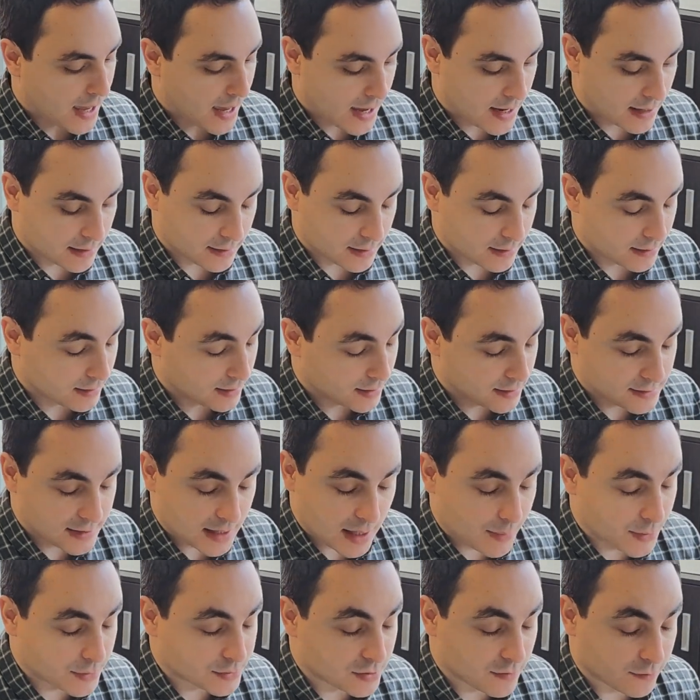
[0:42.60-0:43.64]
and
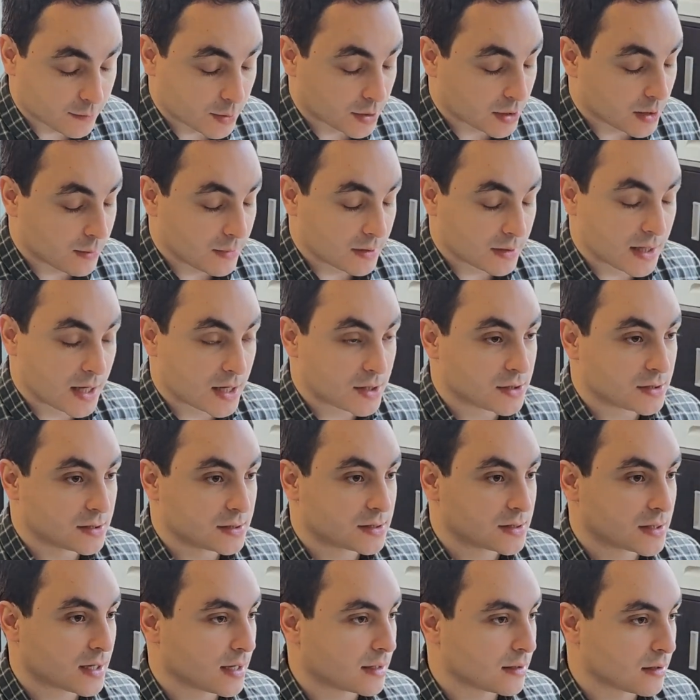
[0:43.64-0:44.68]
examples of
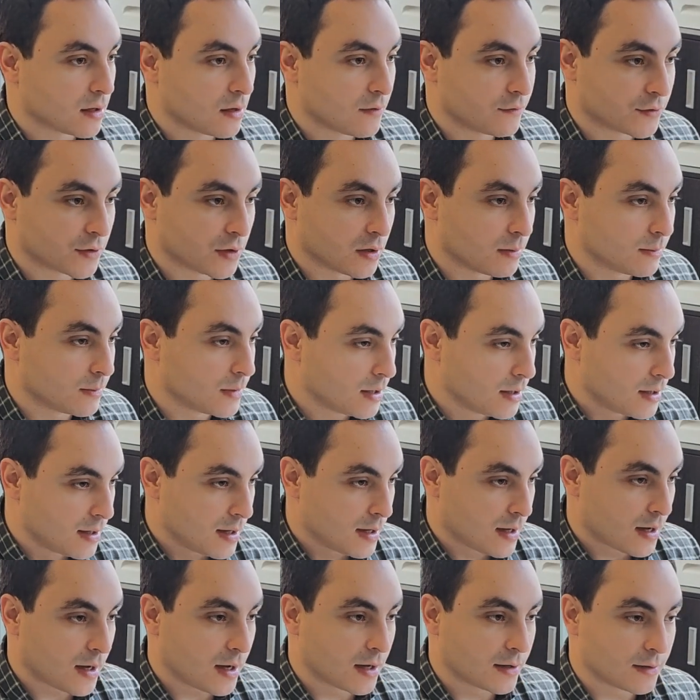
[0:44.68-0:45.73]
recommendations can go from
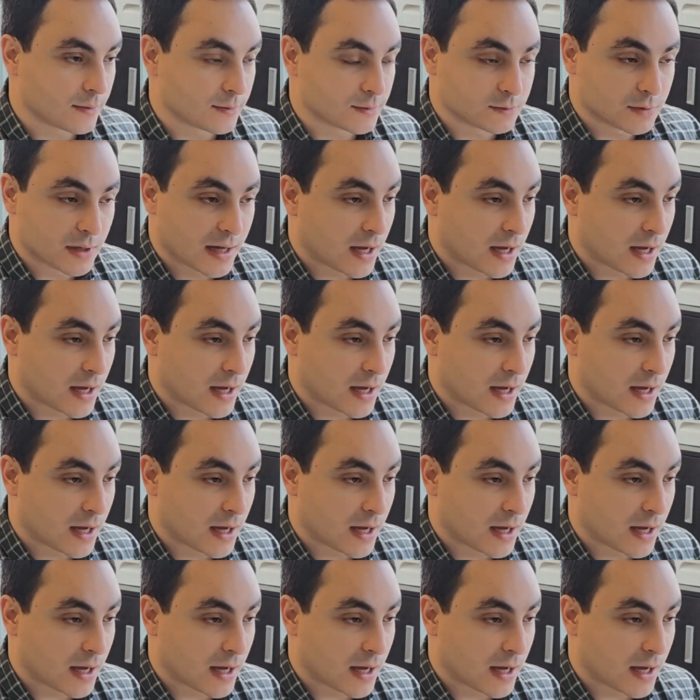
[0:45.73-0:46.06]
uh,